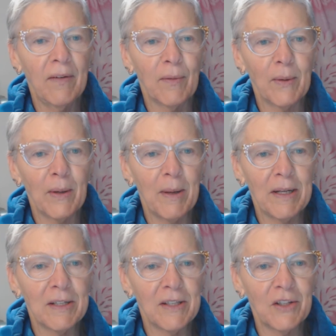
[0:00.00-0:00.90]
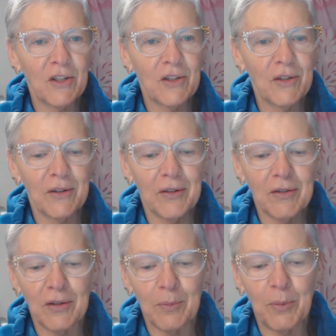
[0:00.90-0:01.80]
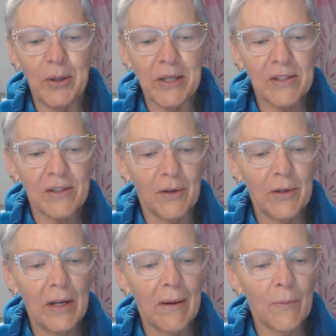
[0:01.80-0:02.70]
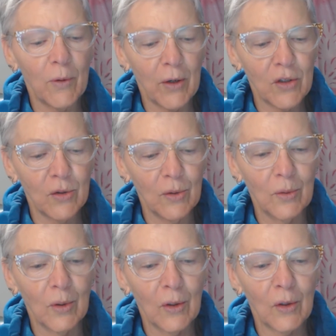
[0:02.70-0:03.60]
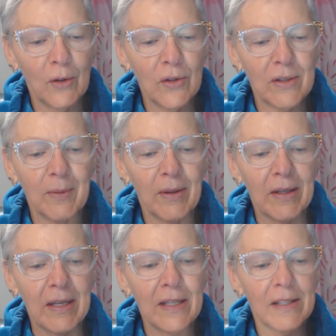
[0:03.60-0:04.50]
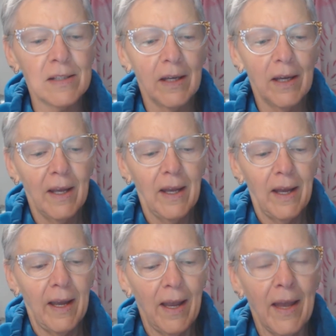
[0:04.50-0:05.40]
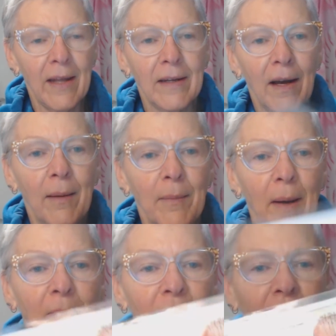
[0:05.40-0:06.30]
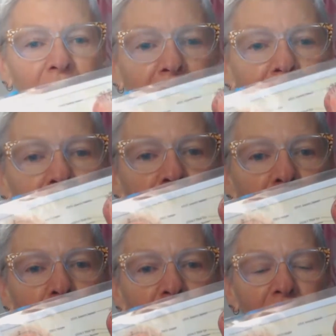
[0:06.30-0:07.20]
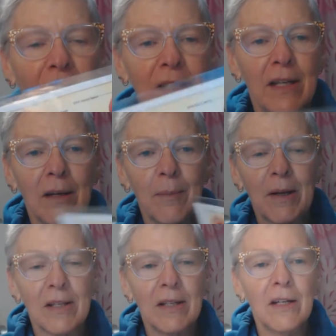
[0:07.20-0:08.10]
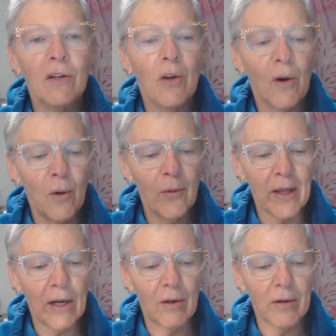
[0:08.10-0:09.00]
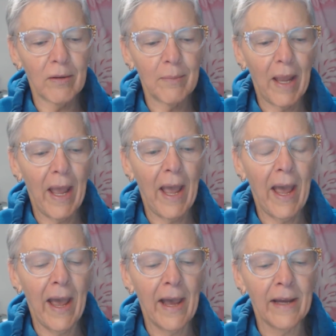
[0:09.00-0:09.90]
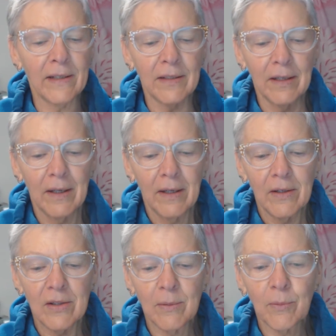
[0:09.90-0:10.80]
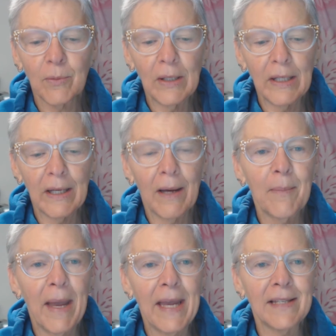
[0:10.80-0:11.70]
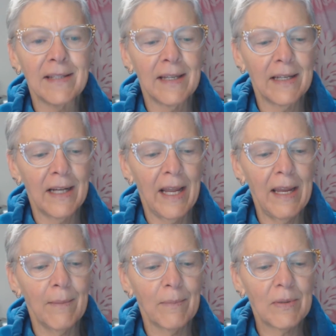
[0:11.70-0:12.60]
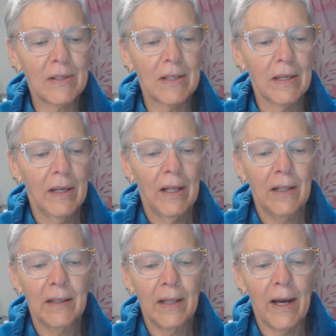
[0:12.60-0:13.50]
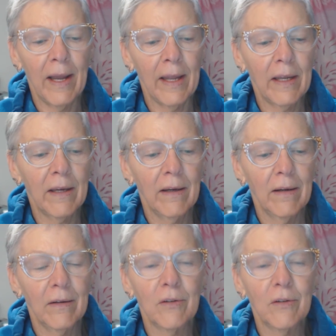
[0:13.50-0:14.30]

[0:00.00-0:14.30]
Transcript: I've never really paid attention to the, to the points. So now I'm going to learn some of these, and um, I'm finding it incredibly fascinating because I didn't know that a lot of them had some really amazing names like